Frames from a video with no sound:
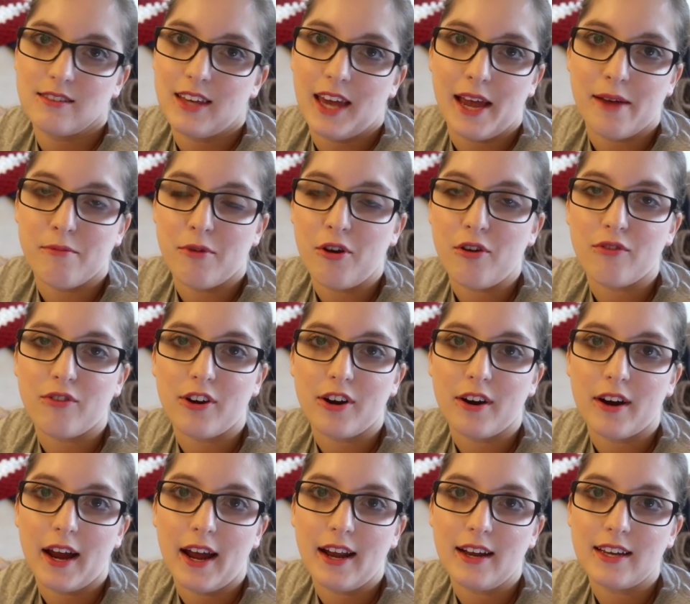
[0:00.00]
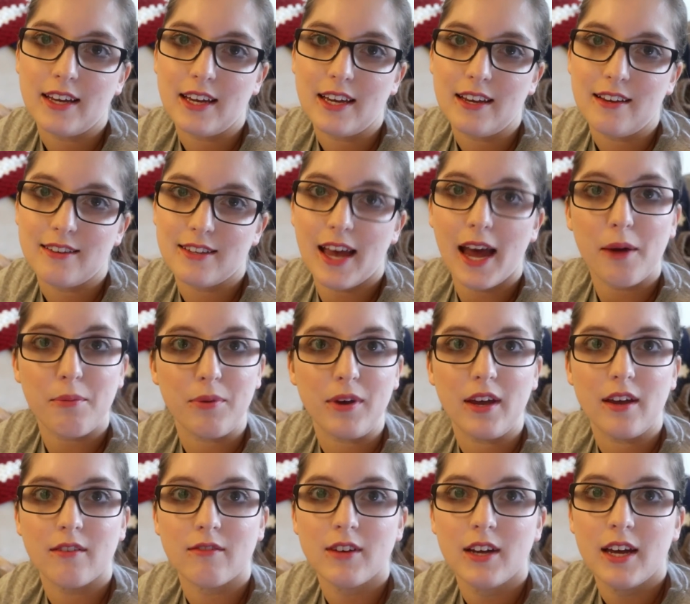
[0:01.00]
game over and he's
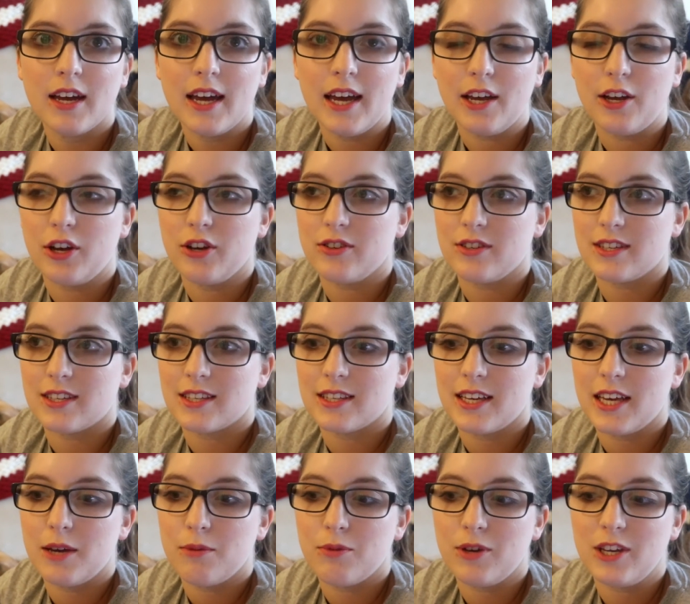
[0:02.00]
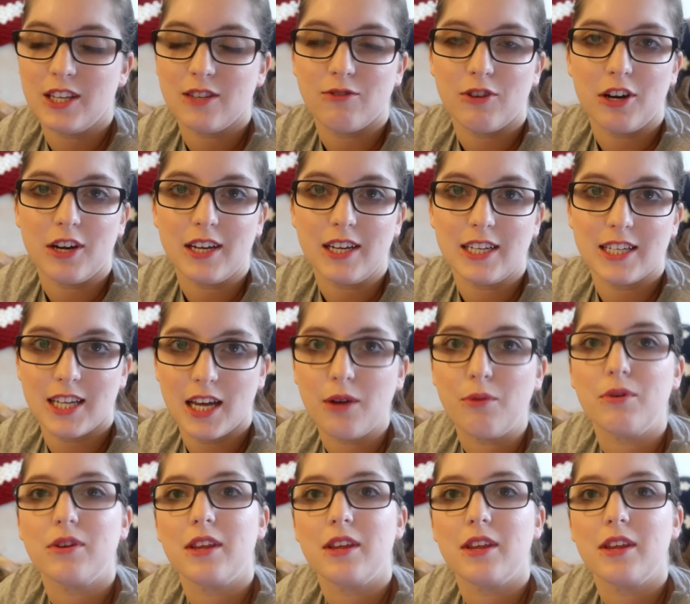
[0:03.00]
happy. He goes to sleep, he's very content